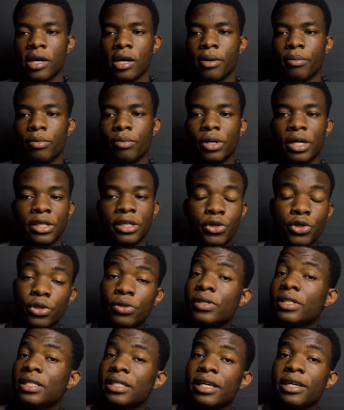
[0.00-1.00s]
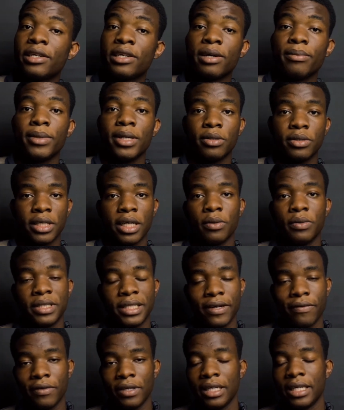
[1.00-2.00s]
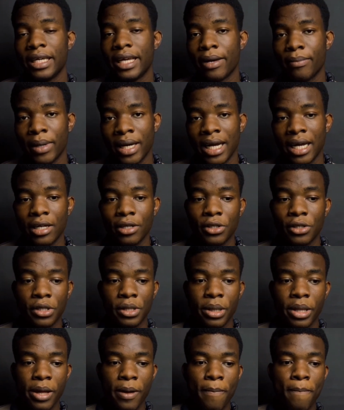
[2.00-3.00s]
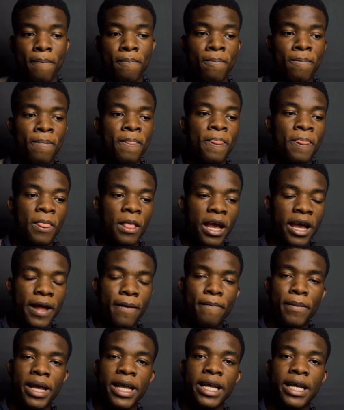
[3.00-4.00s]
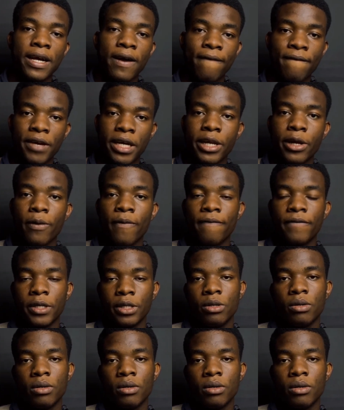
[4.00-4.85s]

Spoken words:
But as soon as they come out, I would definitely get my hands on them and make a video for you